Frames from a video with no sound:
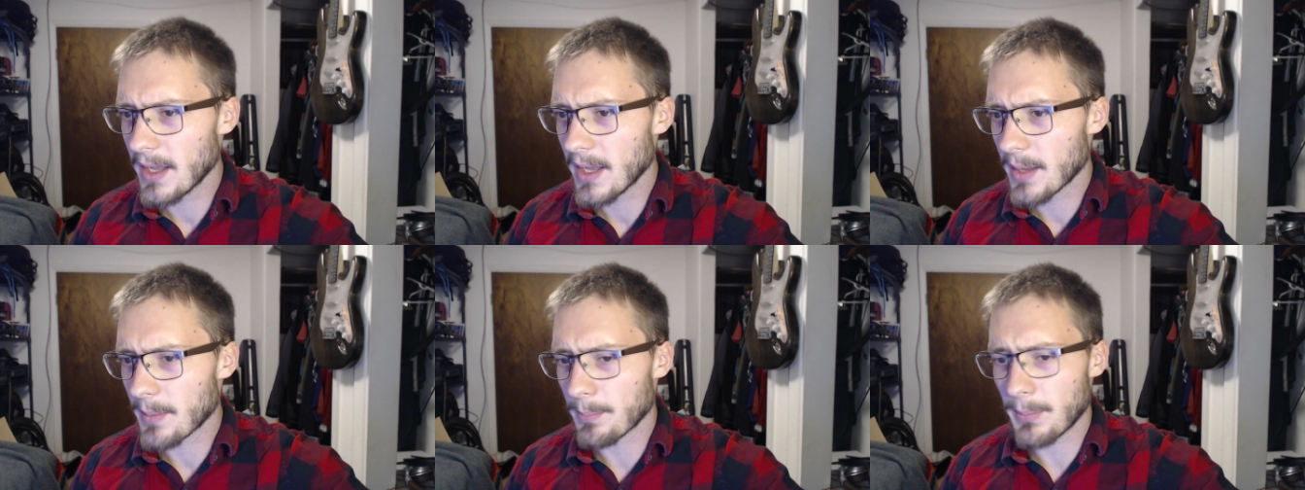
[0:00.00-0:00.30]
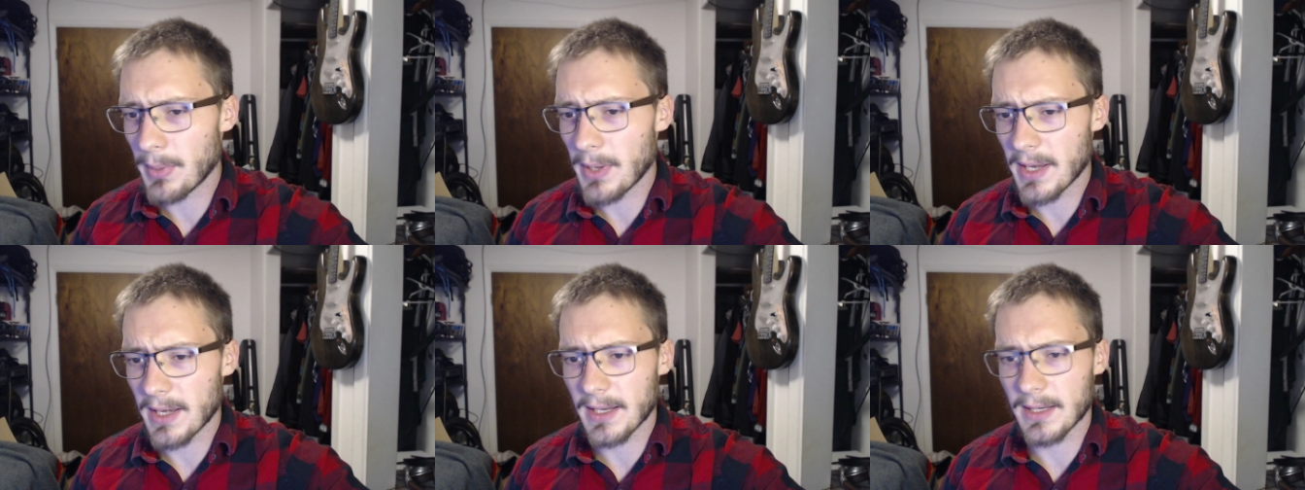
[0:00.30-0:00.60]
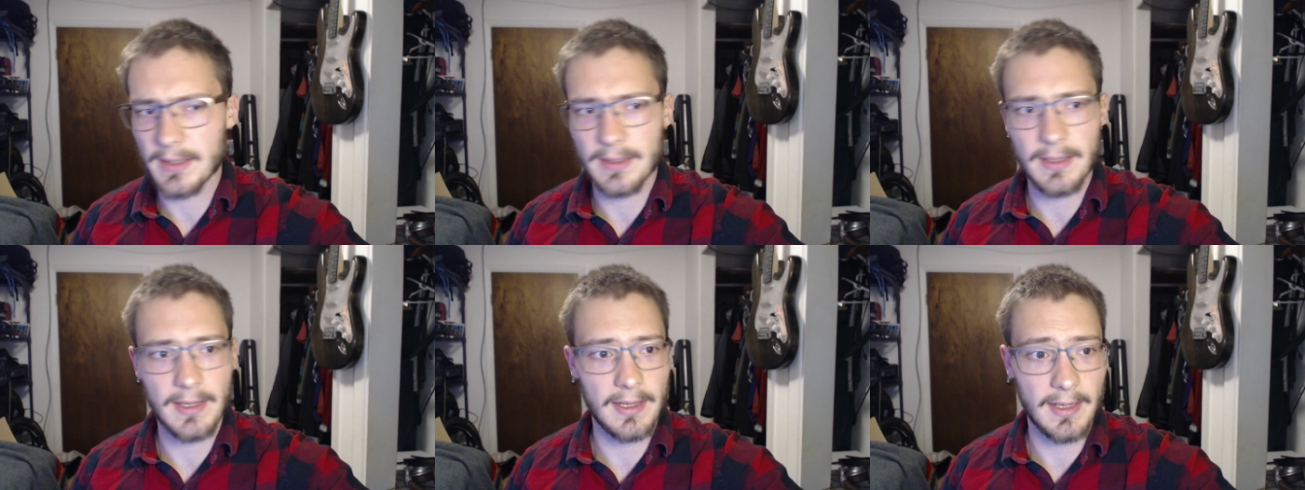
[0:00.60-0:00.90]
But
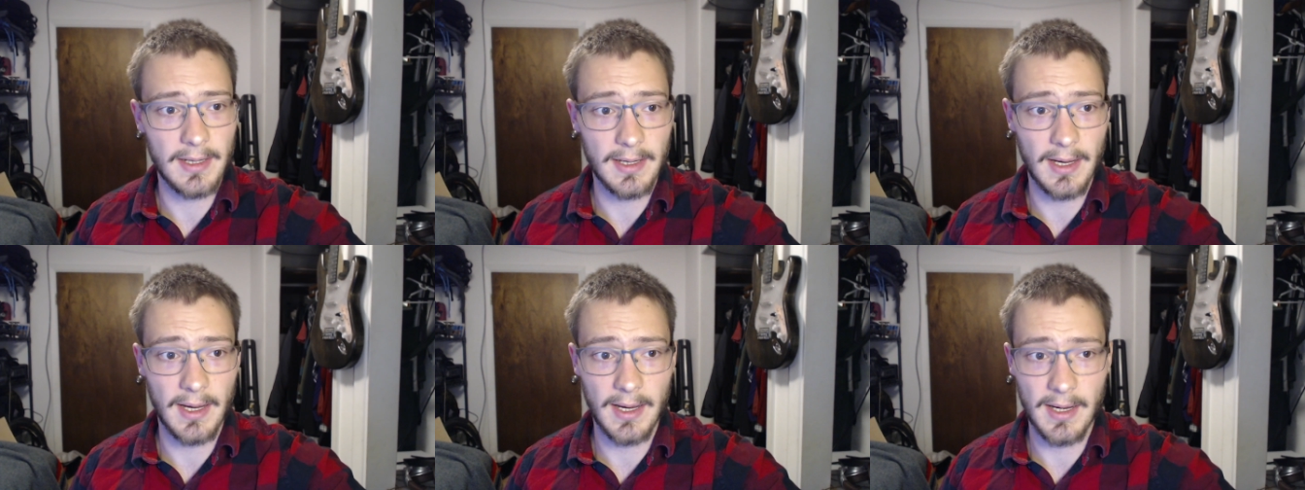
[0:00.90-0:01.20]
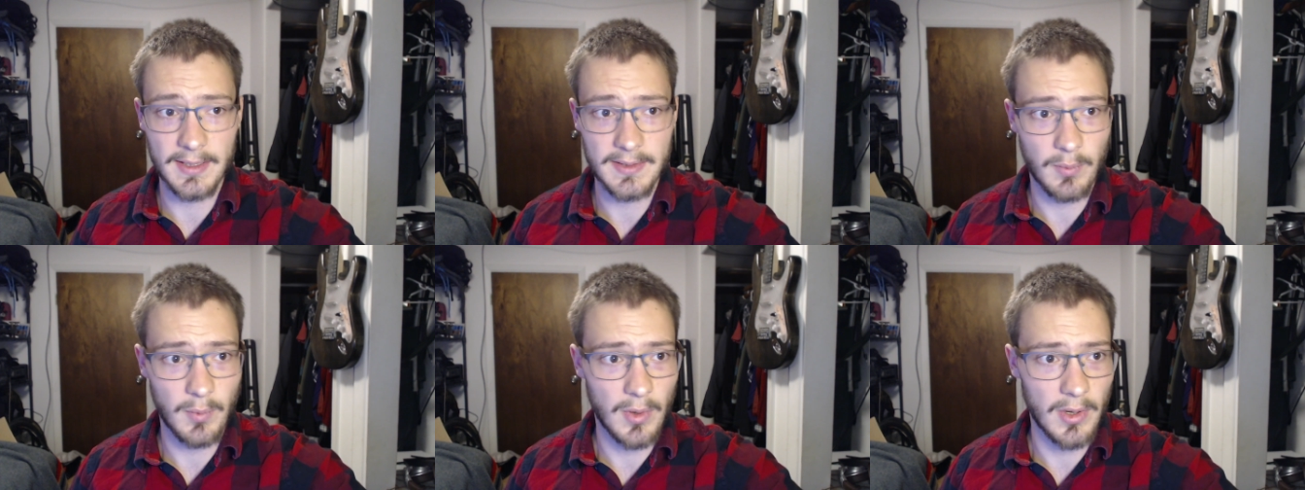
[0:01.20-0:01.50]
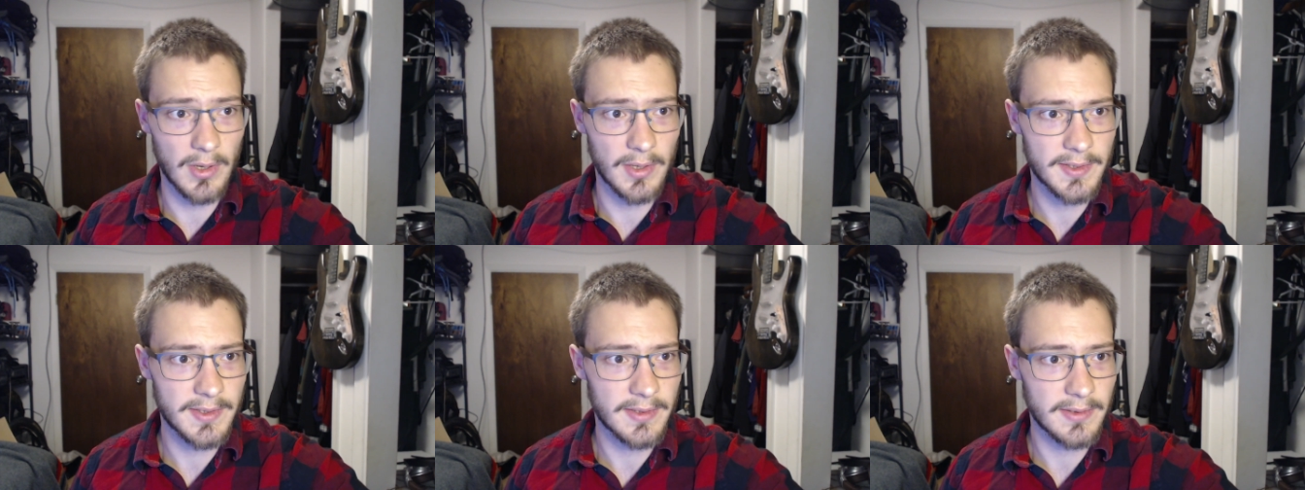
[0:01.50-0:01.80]
it, it, it gets
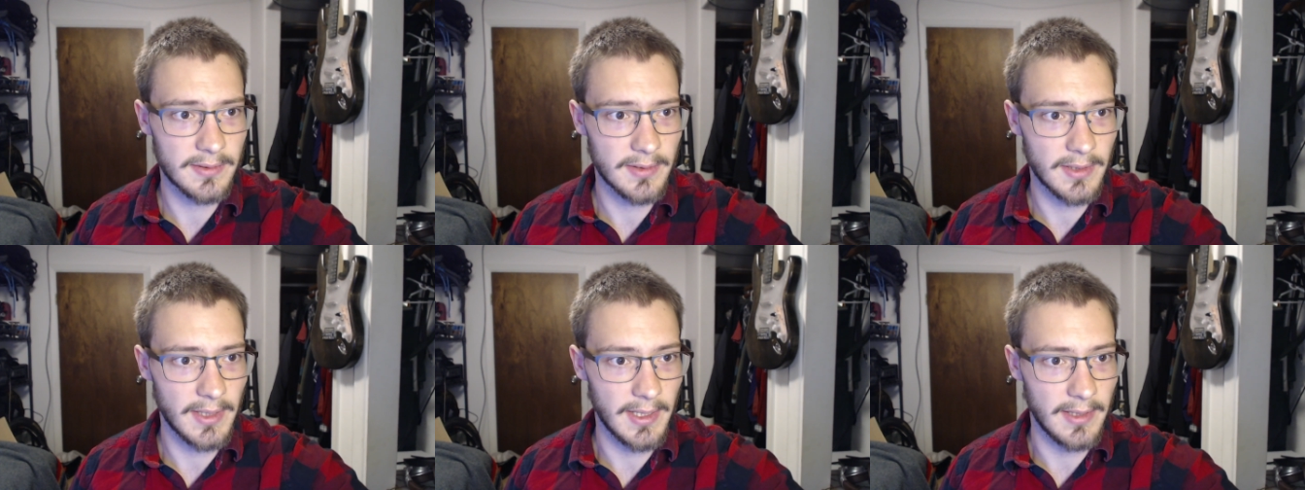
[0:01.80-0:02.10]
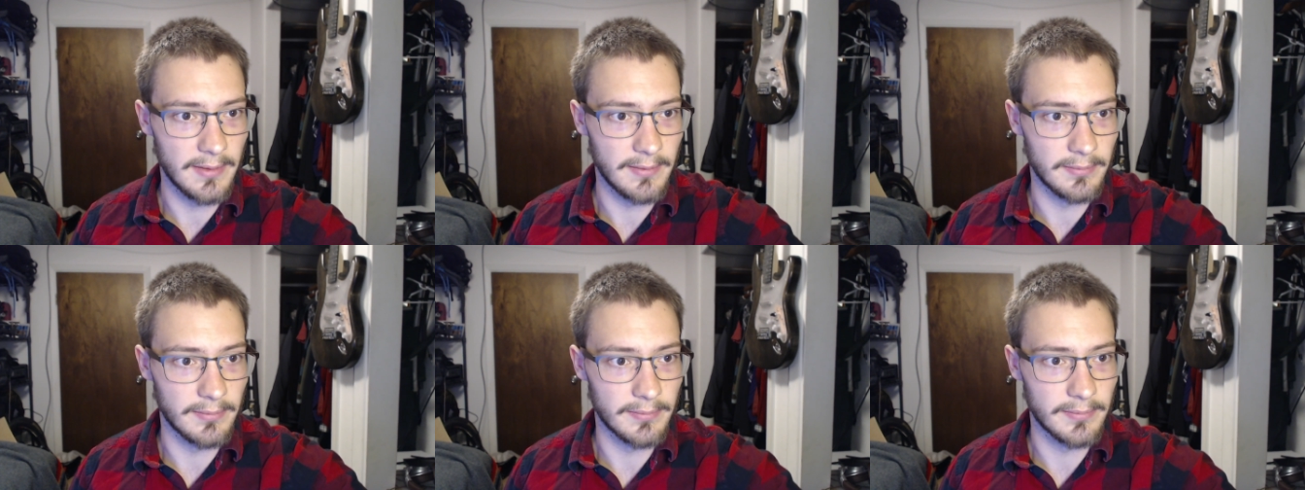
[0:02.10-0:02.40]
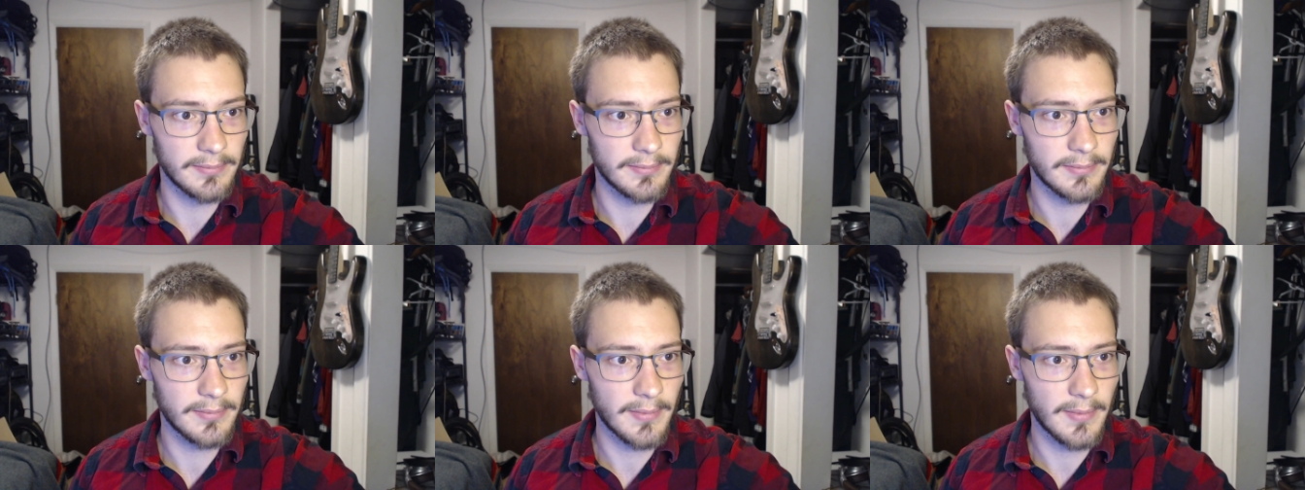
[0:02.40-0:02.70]
worse in
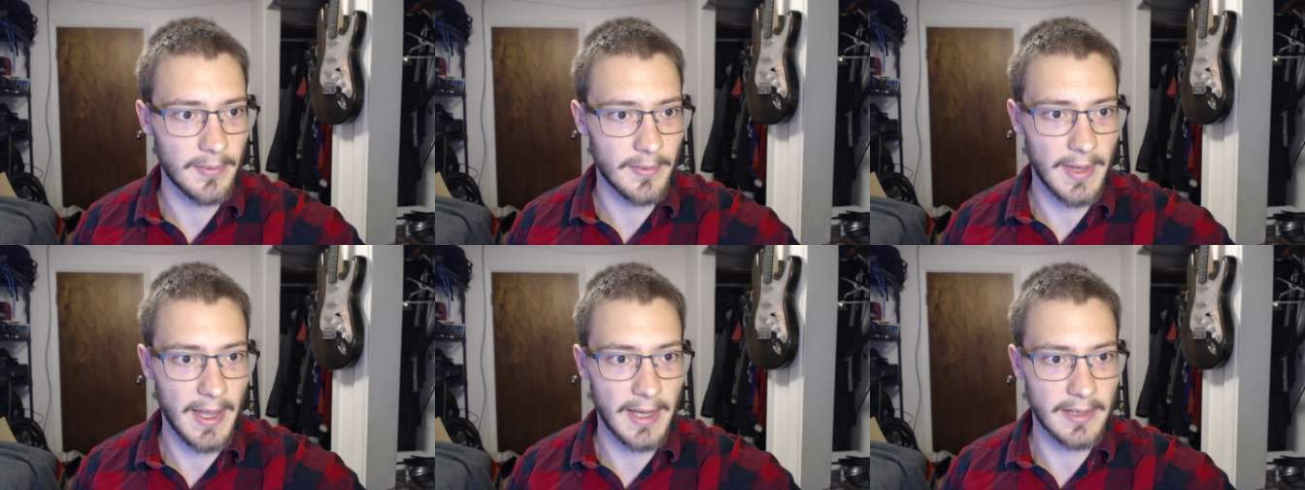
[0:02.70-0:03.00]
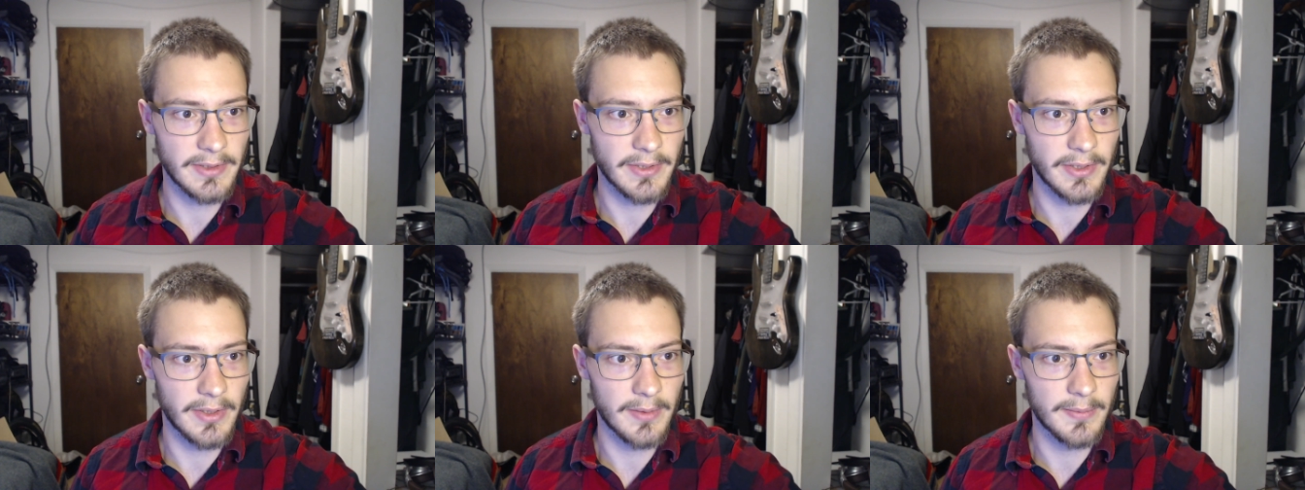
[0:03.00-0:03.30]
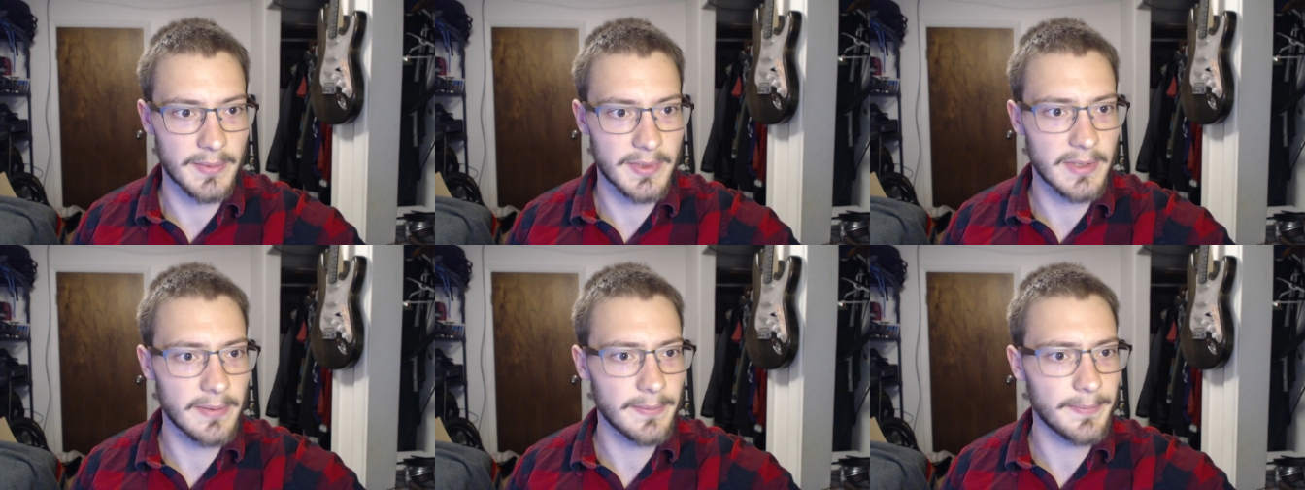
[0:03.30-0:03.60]
that
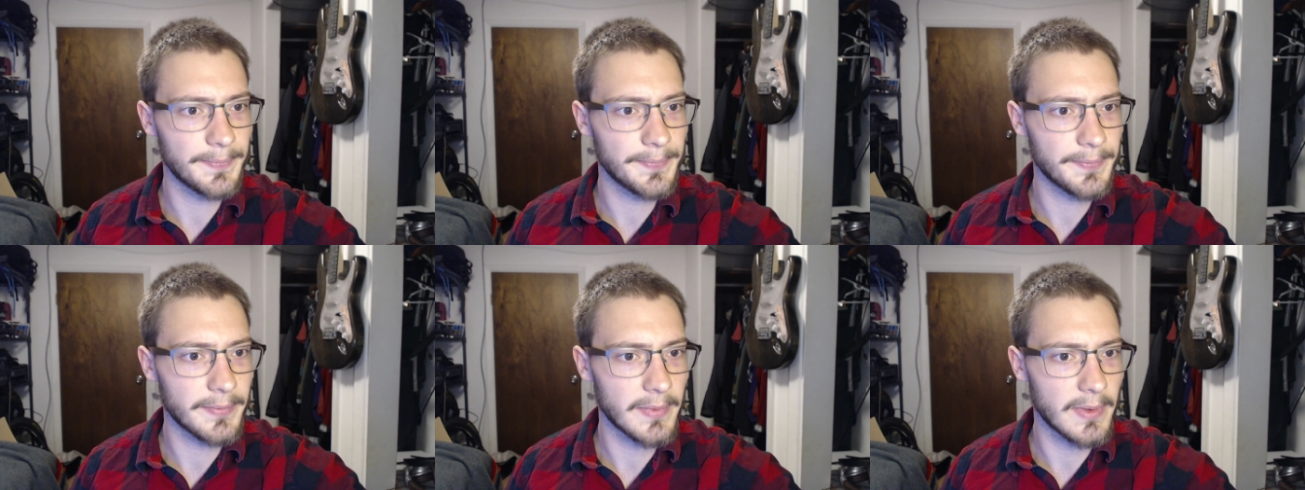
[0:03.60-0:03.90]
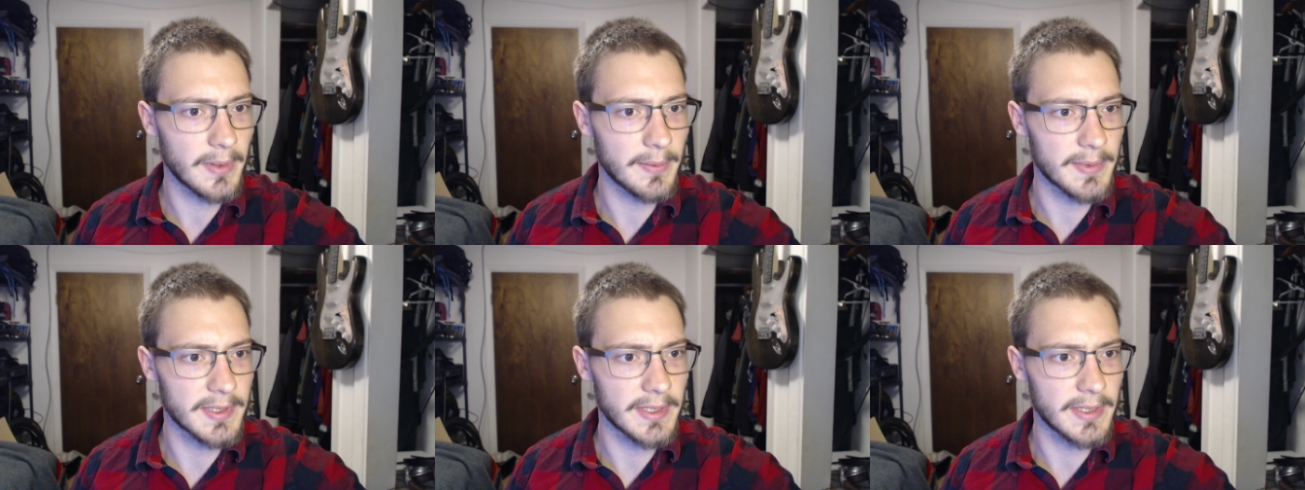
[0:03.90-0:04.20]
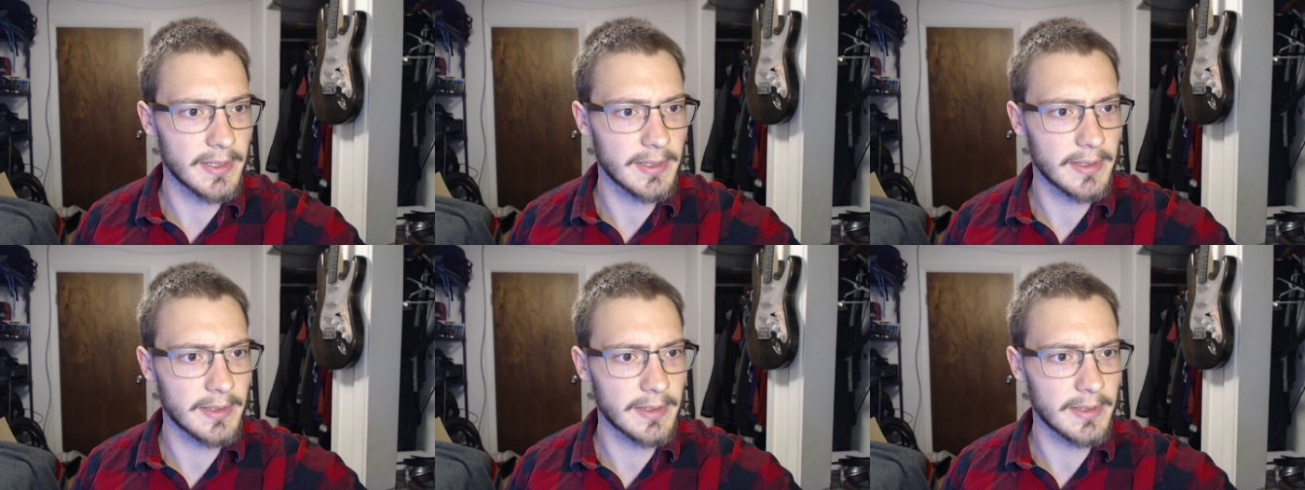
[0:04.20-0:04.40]
terms. Let me see.